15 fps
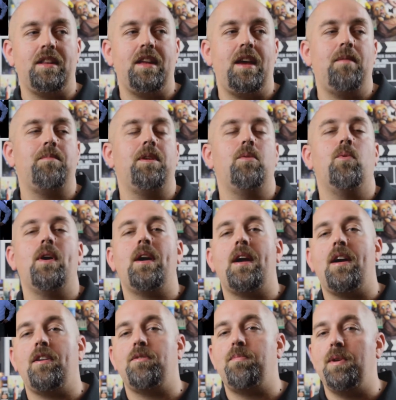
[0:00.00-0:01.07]
the empty
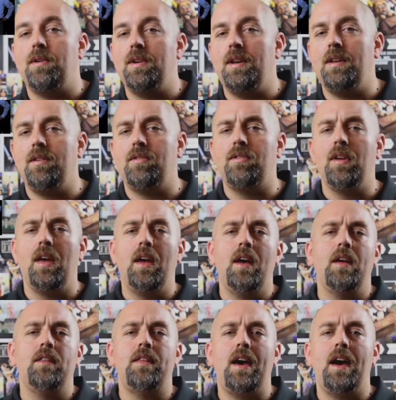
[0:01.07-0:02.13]
warehouse buildings
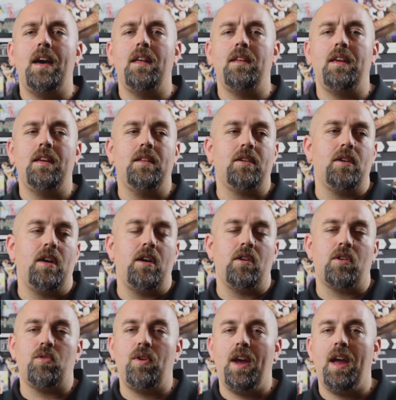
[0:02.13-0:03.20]
that, he, that are
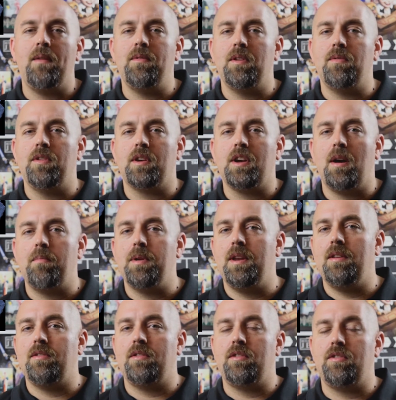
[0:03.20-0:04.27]
claimed of the
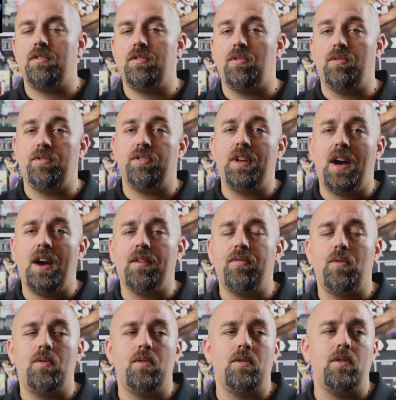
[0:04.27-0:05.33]
companies that they're selling stock
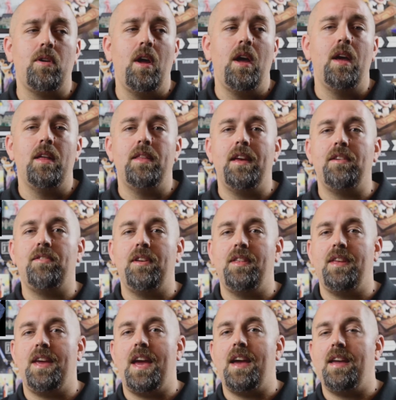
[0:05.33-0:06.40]
for. They see
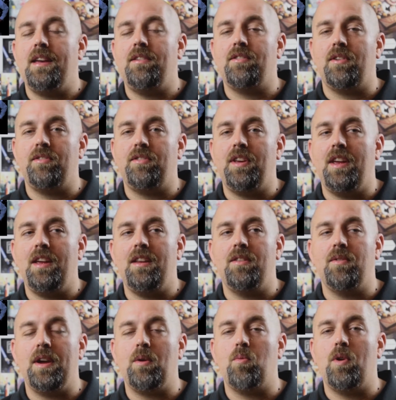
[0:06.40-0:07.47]
the he starts seeing
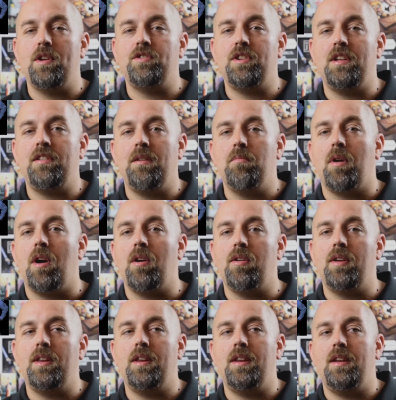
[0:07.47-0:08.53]
like what JT
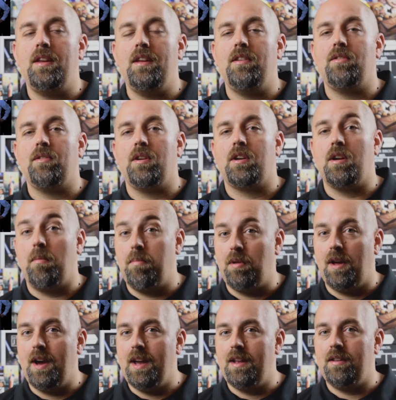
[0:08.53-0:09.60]
Marlin and his
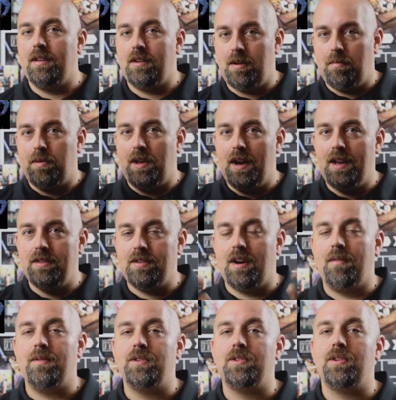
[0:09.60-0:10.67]
compliance compliance
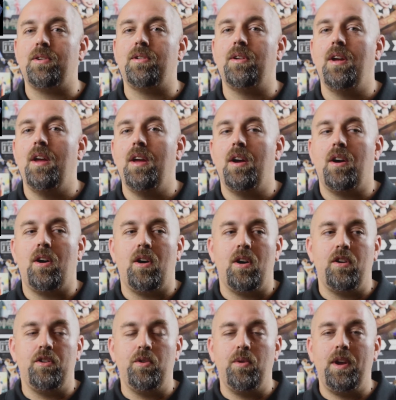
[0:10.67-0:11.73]
officer
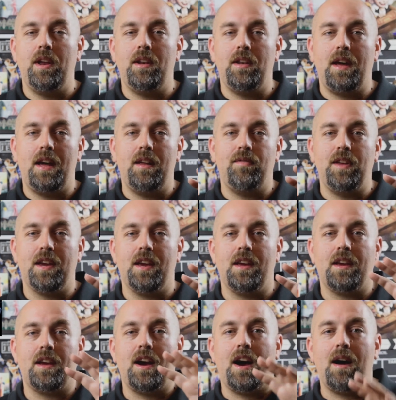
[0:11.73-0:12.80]
are doing that if they
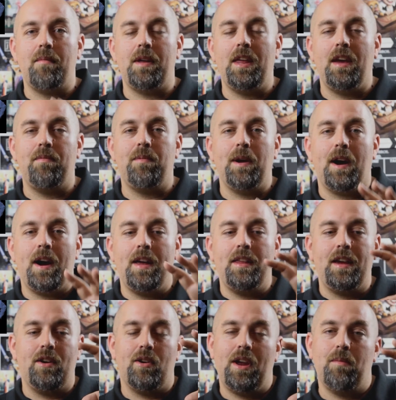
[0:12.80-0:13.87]
get caught by the FBI,
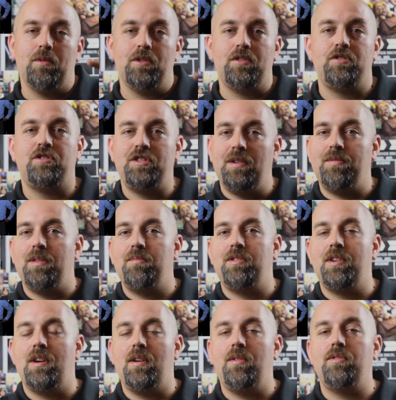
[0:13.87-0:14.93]
they are able to shift
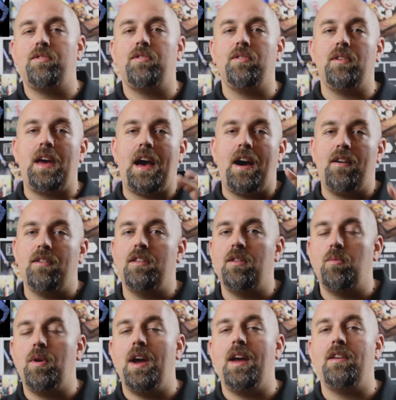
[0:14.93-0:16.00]
themselves out of the
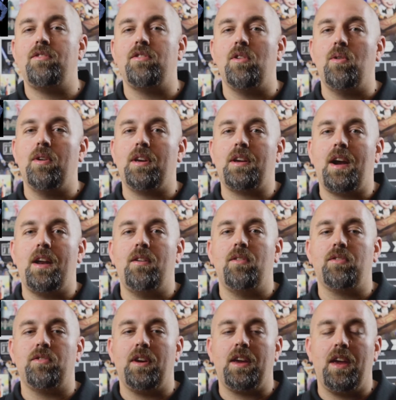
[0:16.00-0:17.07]
way so it kind of
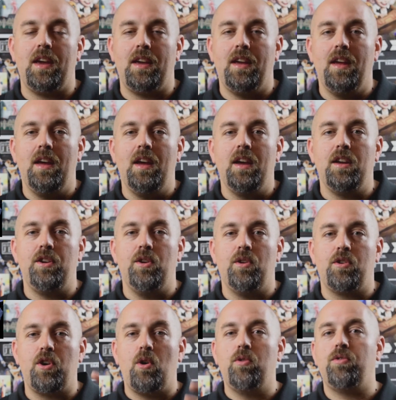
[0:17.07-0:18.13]
looks like a you know
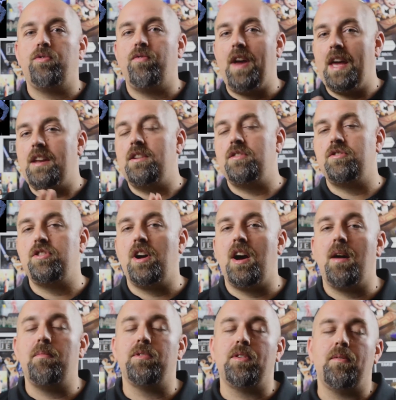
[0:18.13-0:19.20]
ghost vanish
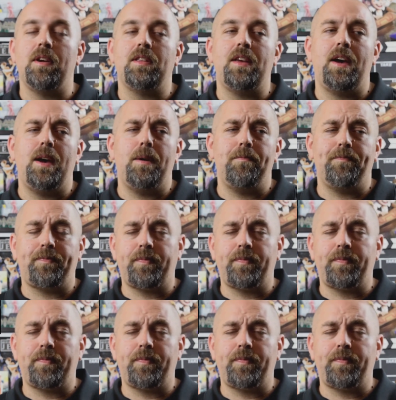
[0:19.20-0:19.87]
job and stuff like that